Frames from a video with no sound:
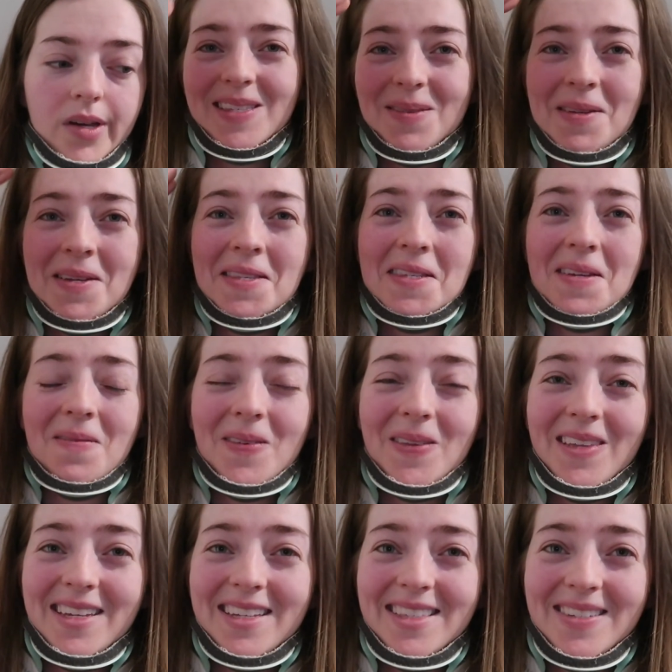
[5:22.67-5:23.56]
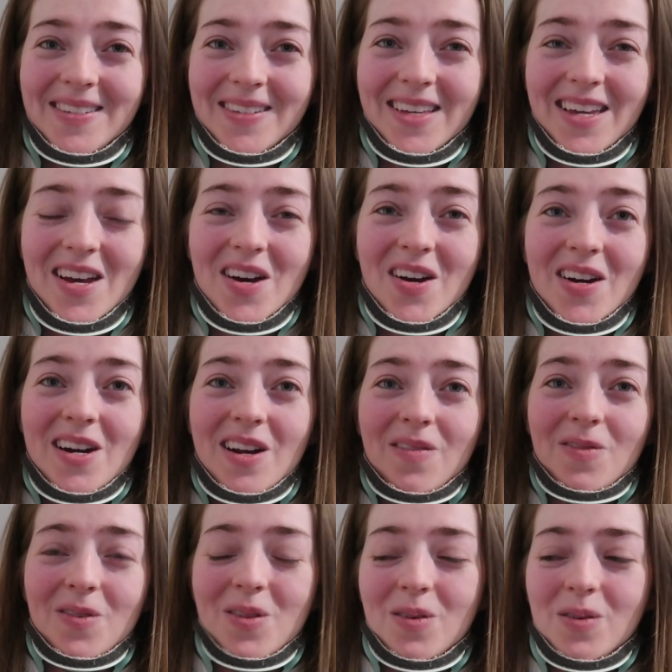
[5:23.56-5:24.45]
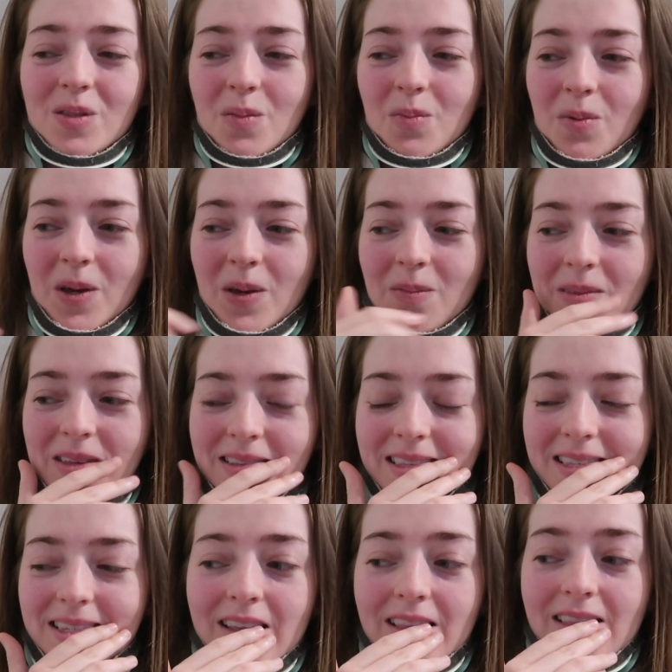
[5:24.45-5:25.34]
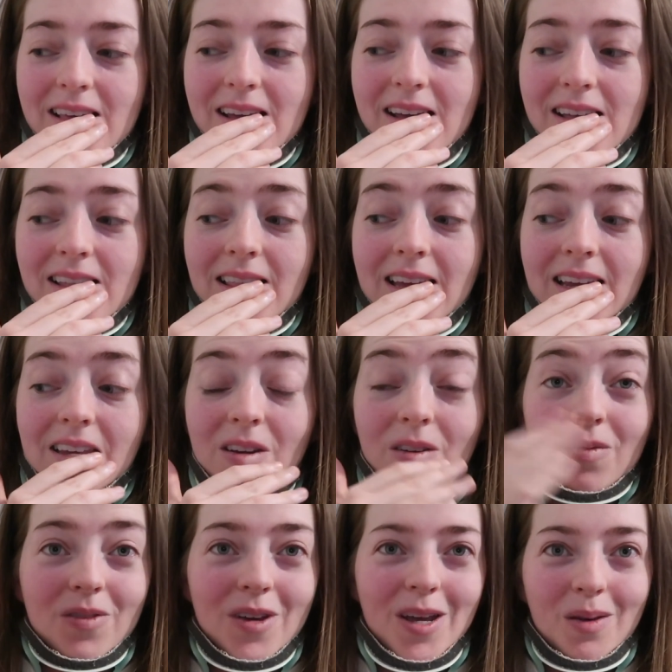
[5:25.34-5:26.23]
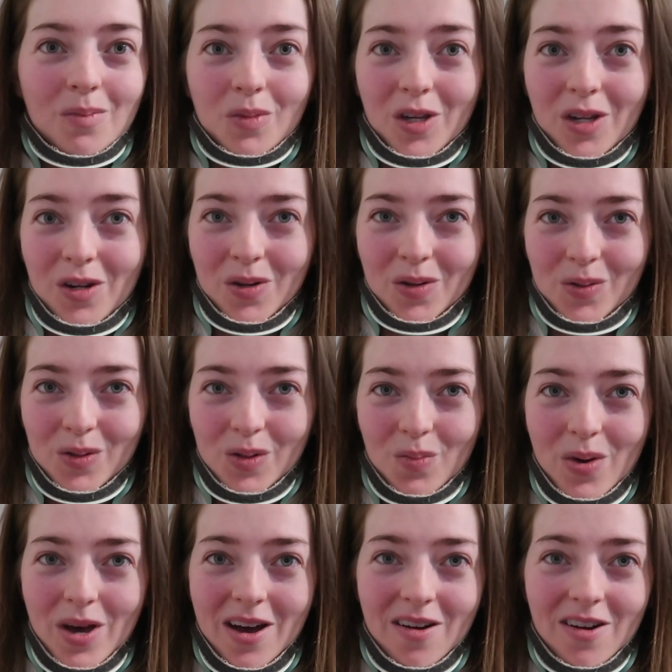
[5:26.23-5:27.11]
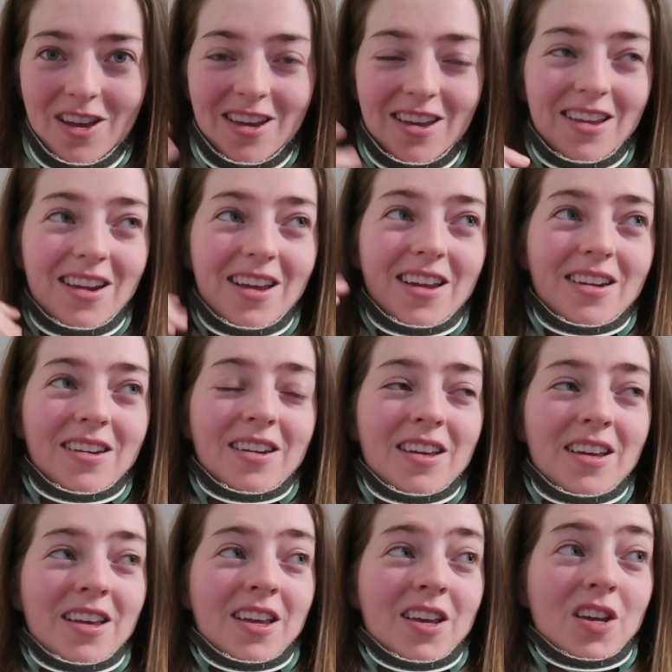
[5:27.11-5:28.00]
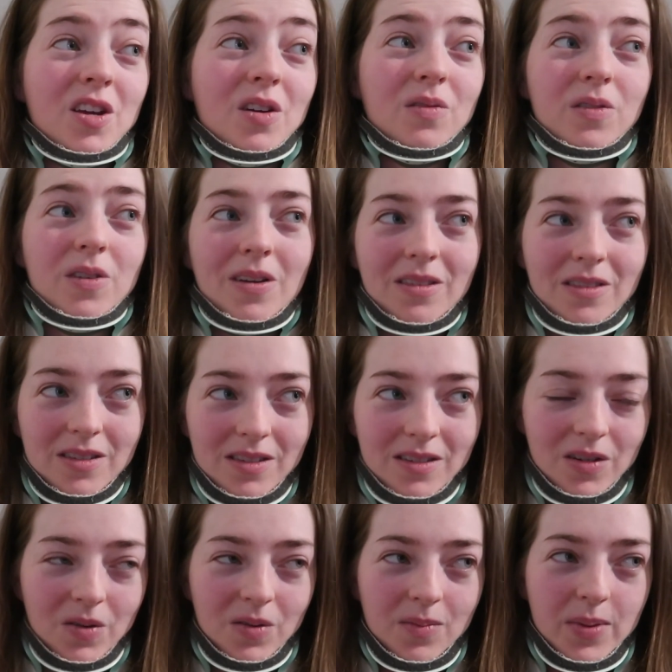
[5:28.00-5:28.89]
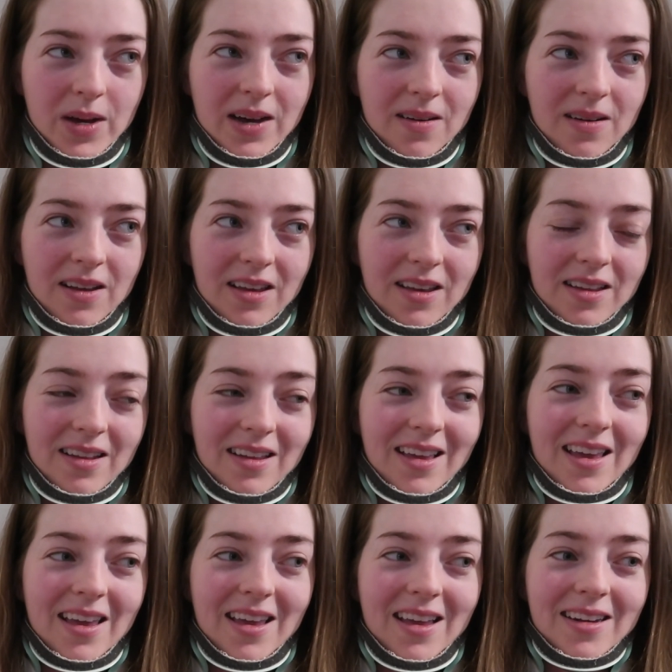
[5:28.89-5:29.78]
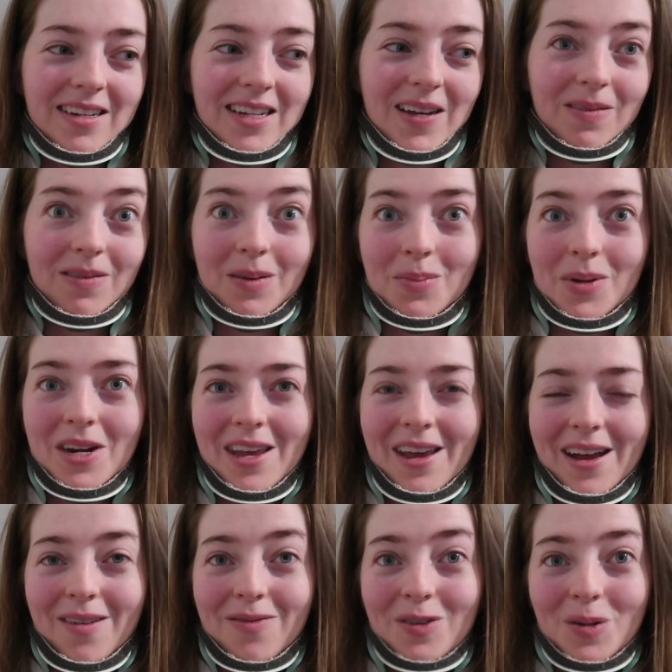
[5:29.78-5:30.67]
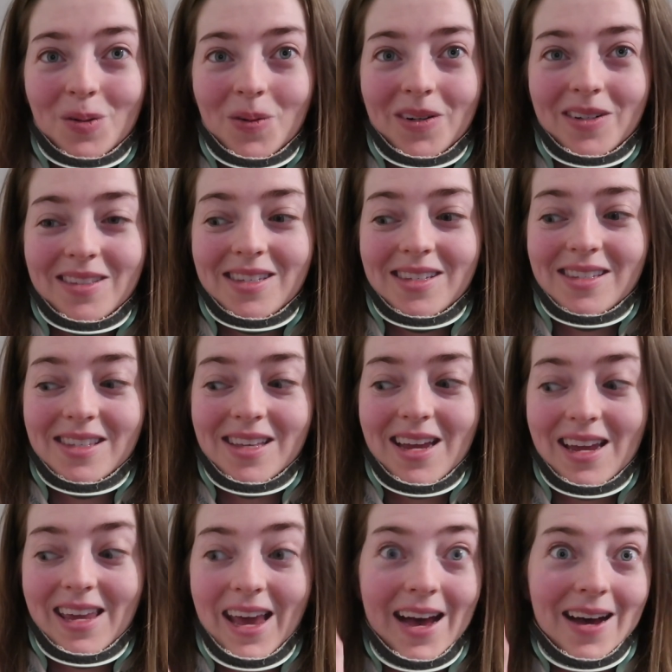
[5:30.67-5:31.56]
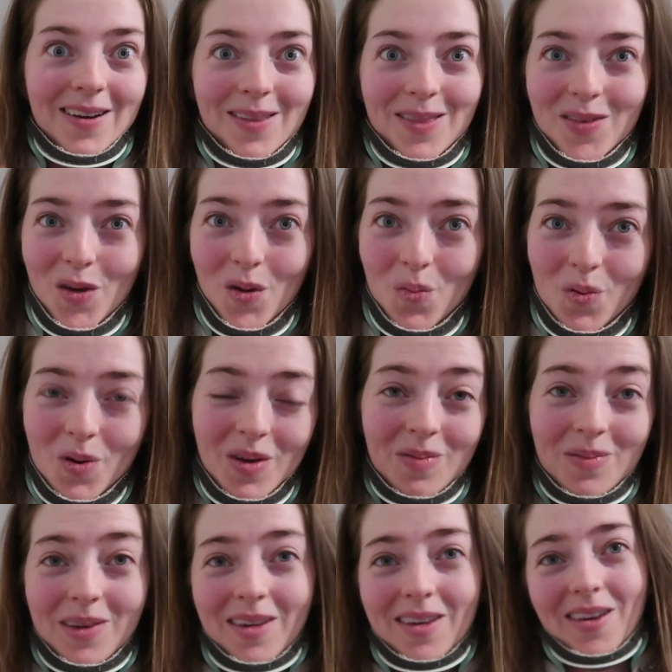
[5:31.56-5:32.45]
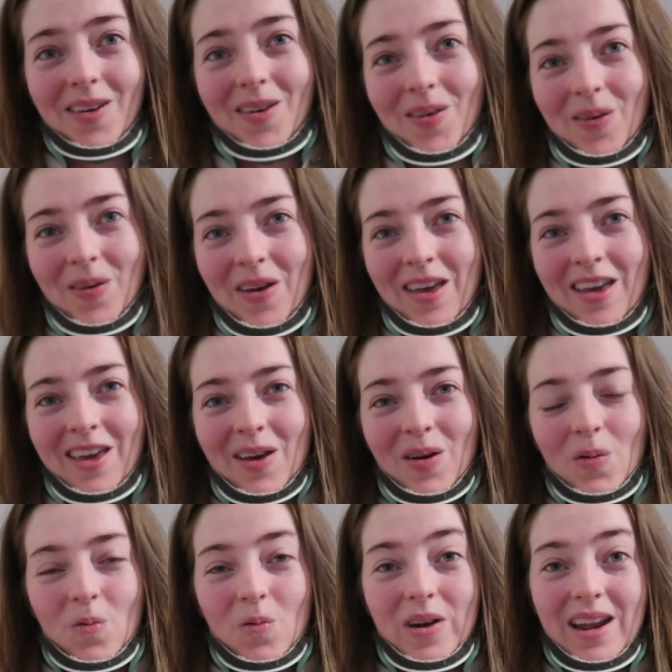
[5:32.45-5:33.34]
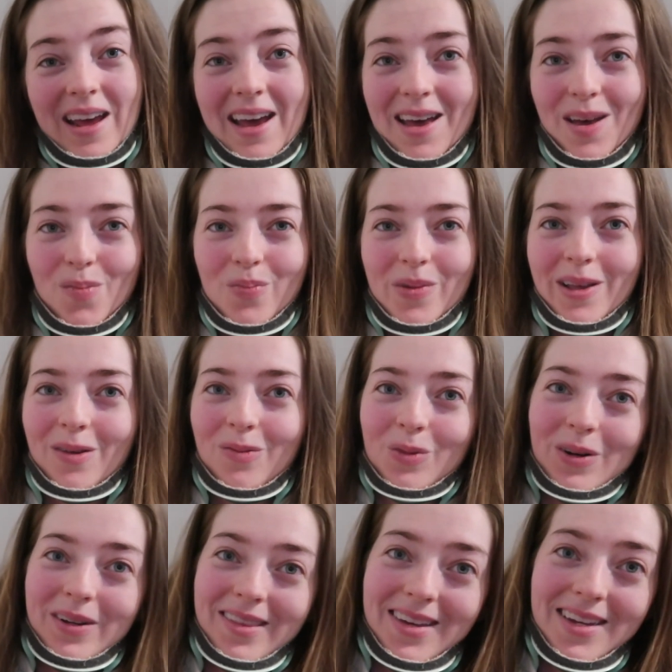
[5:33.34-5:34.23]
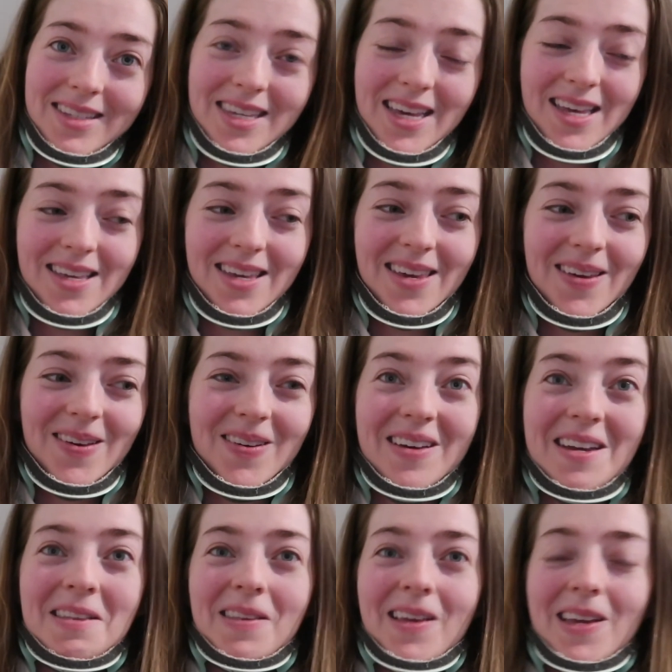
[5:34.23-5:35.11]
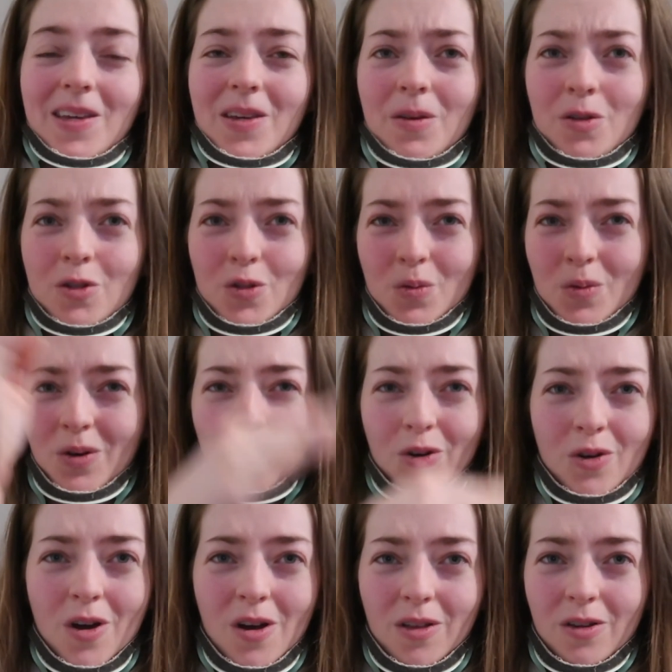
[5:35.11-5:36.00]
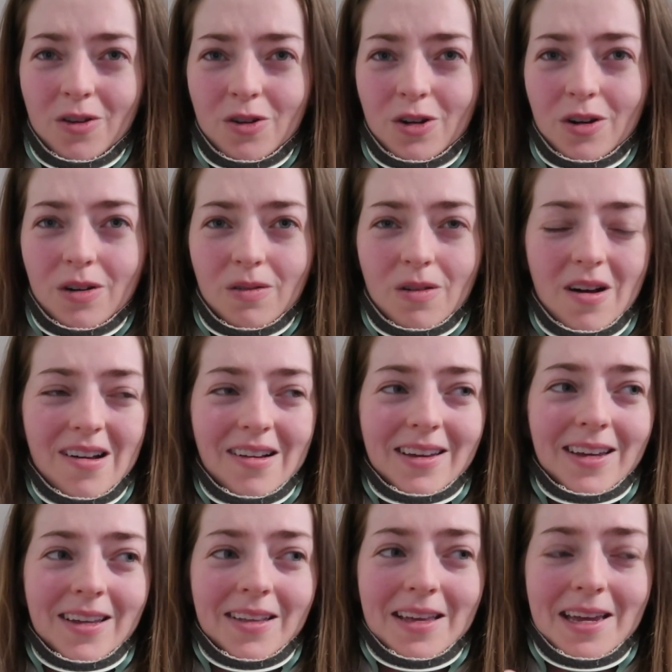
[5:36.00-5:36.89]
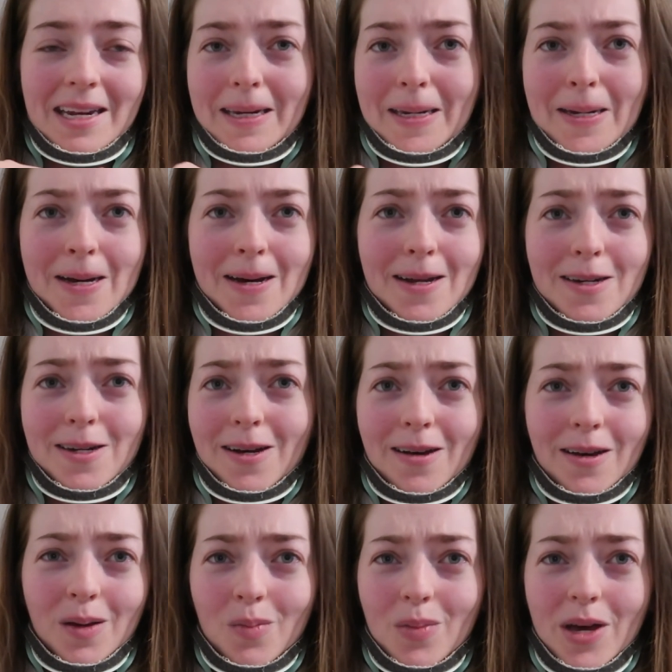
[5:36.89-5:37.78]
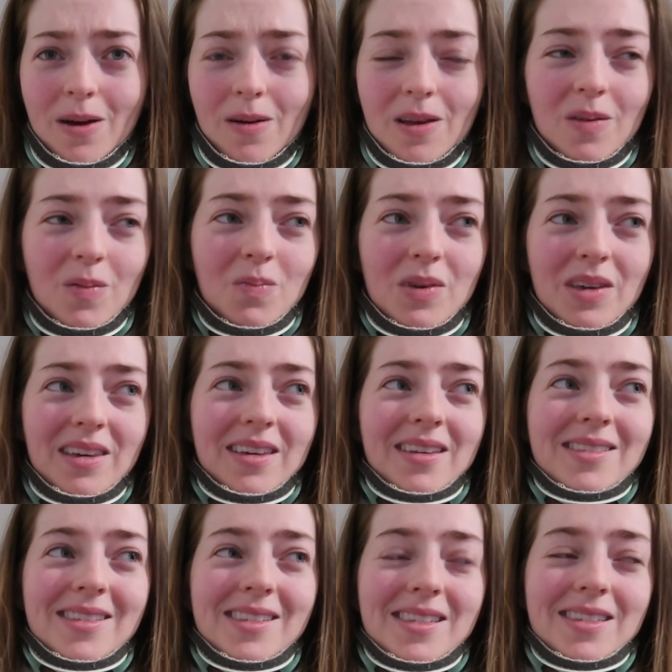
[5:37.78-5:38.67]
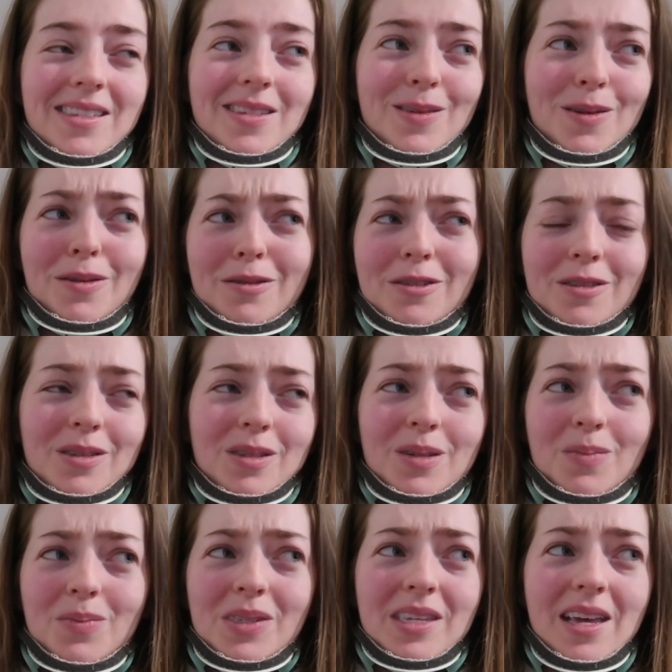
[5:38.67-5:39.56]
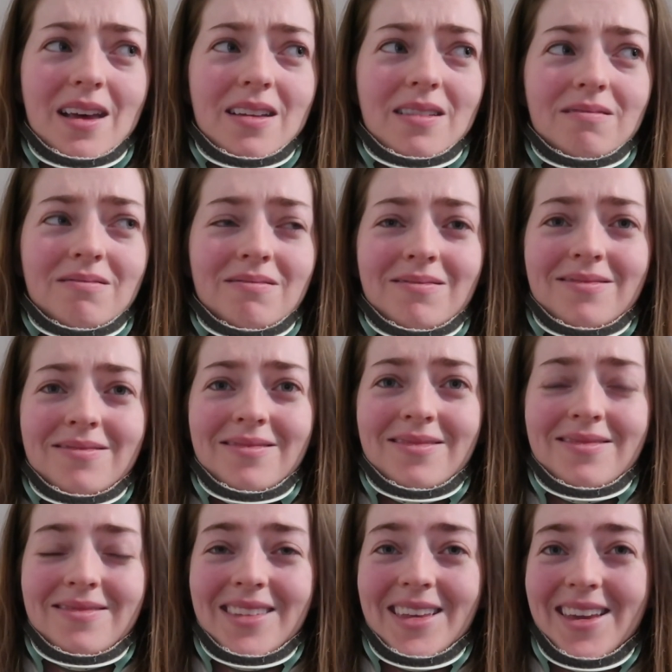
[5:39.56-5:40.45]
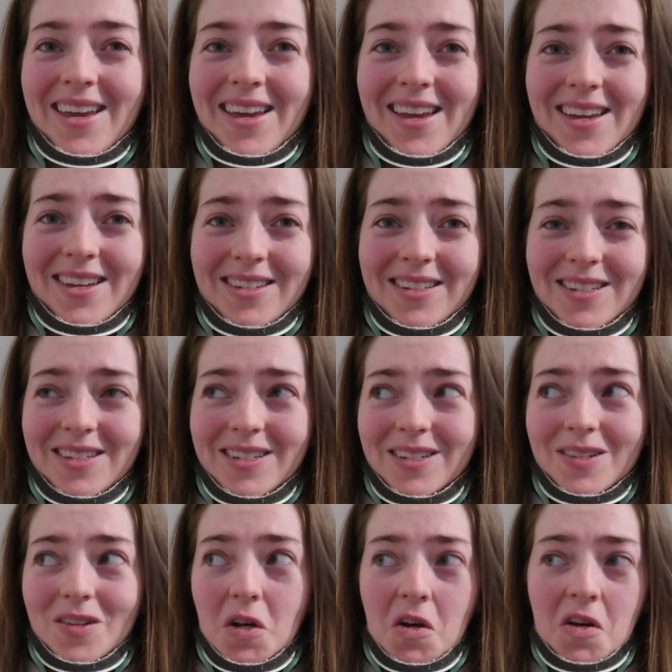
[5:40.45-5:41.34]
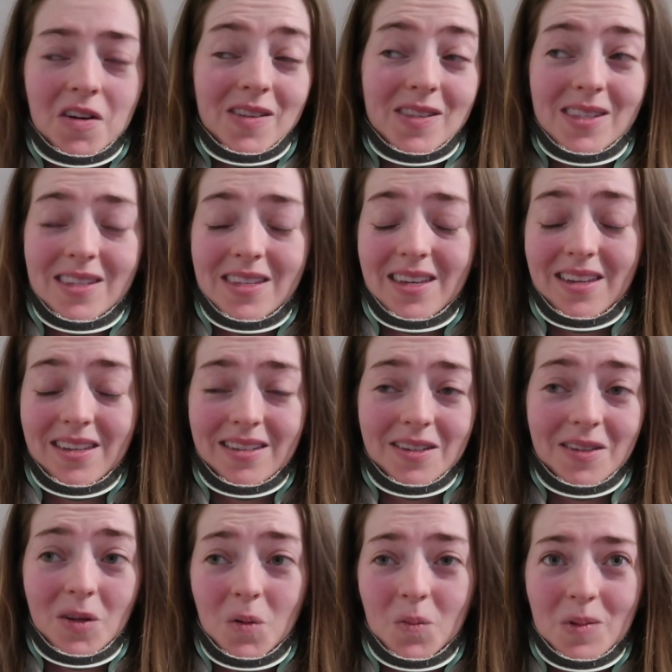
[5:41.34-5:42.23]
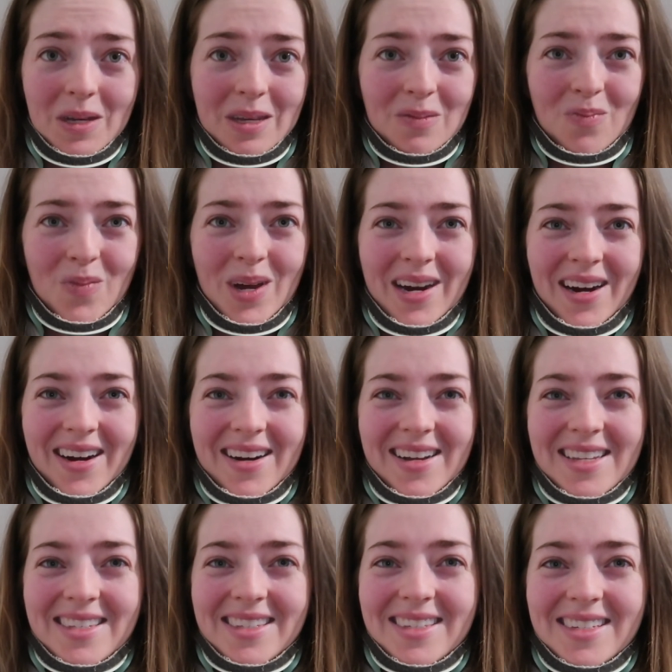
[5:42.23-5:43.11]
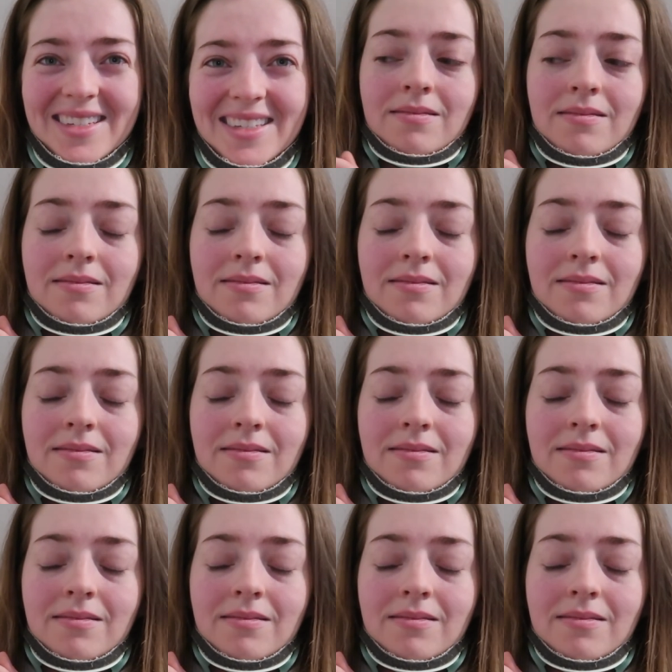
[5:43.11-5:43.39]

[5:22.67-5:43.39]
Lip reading: Sometimes I feel like it's really hard after those appointments that like your family knows about it and your friends know about it, and everybody afterwards is like, how did the appointment go? What happened? What did they tell you? And like you just want to crawl under a rock and like not talk about it because you're just upset and honestly a little bit embarrassed.